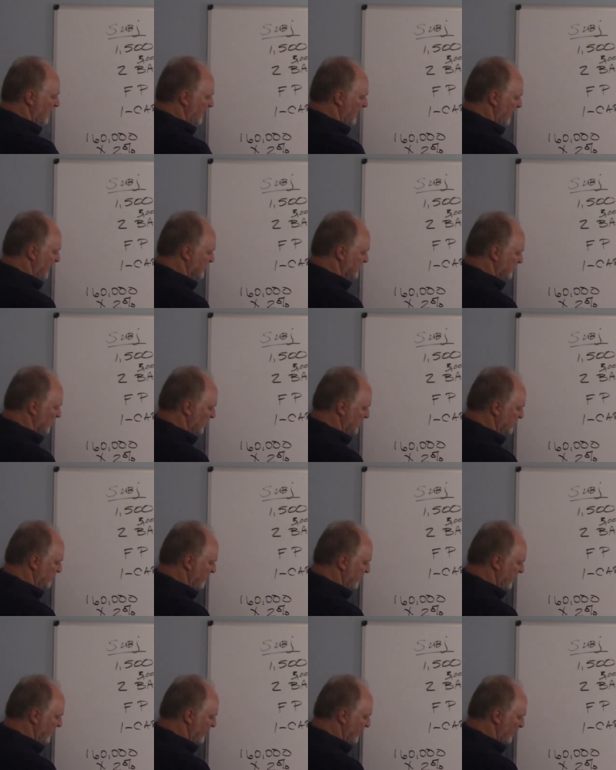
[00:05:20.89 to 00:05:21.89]
is going to
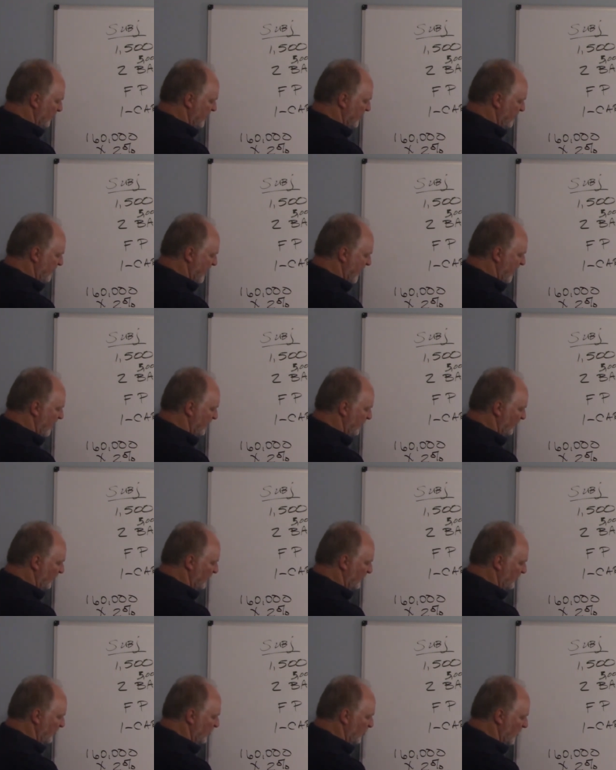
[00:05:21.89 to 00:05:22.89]
be
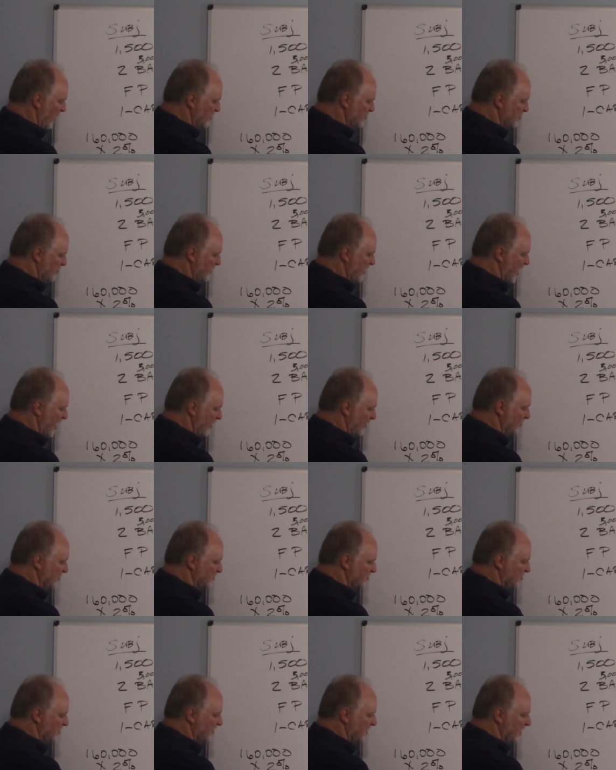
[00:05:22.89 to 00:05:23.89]

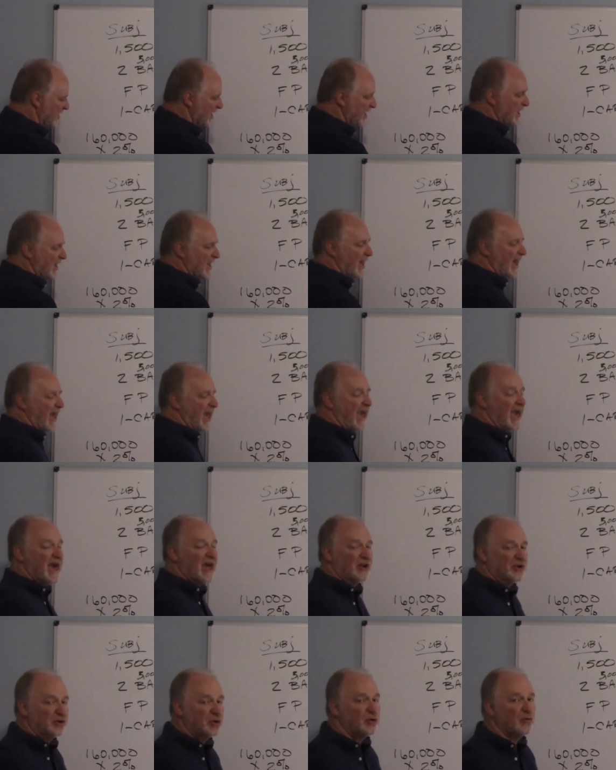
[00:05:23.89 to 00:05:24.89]
$3,200.
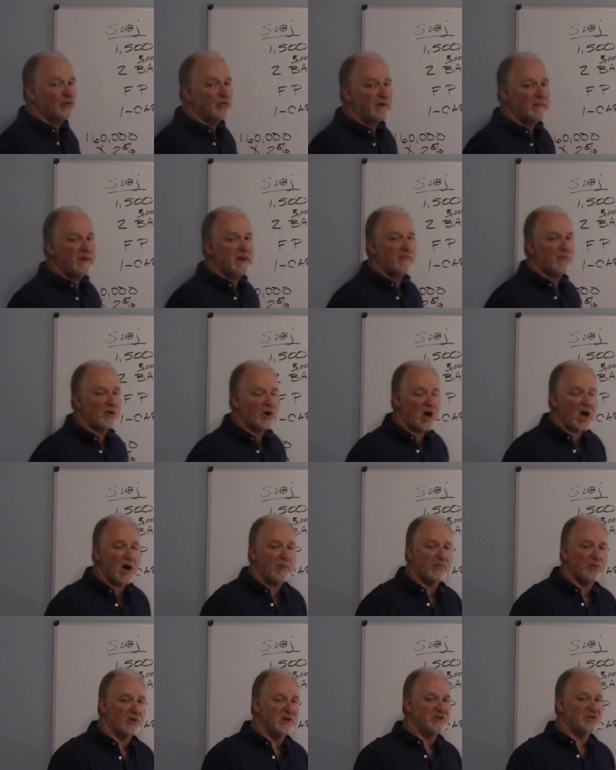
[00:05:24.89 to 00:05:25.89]
And do you remember,
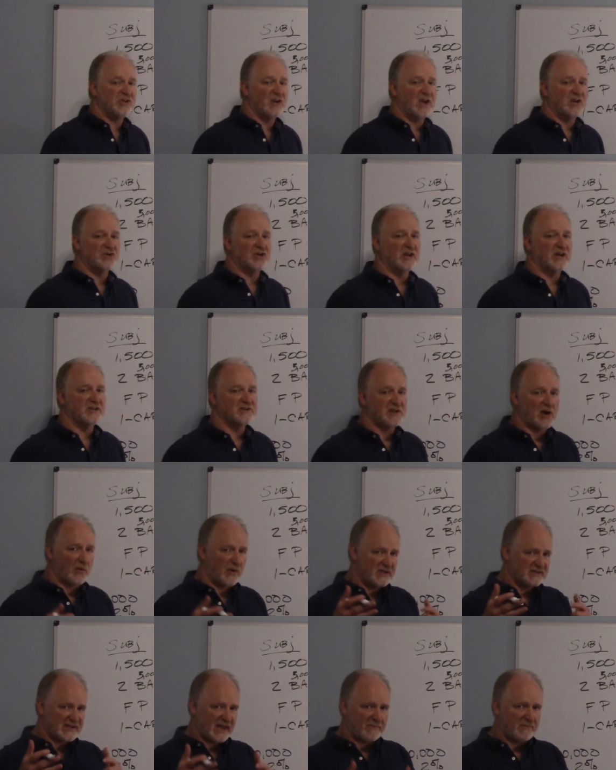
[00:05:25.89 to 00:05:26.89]
appreciation is
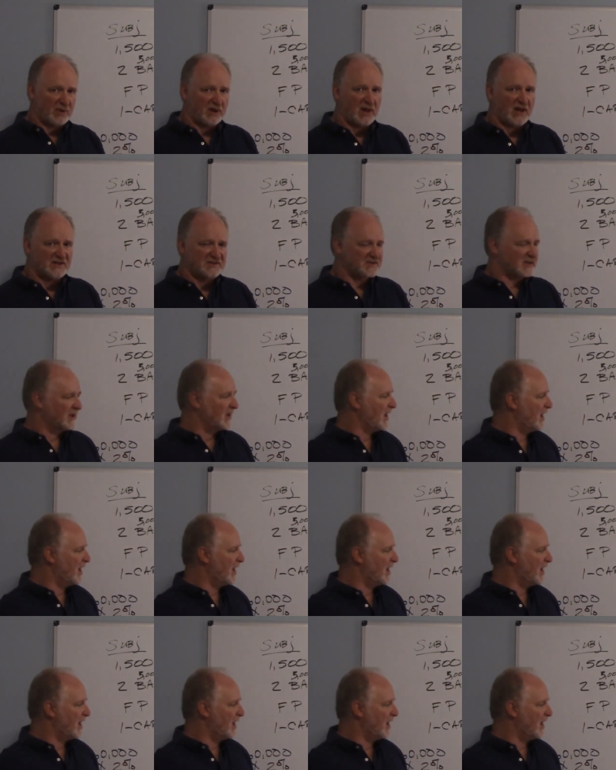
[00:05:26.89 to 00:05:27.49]
always a plus